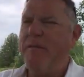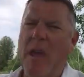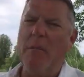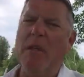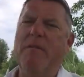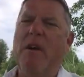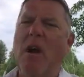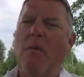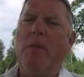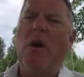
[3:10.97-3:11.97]
family
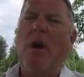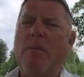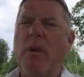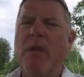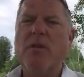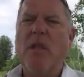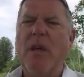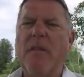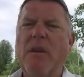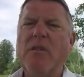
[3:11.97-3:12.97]
farm that operates
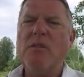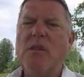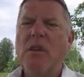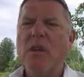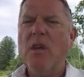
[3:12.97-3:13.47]
like this,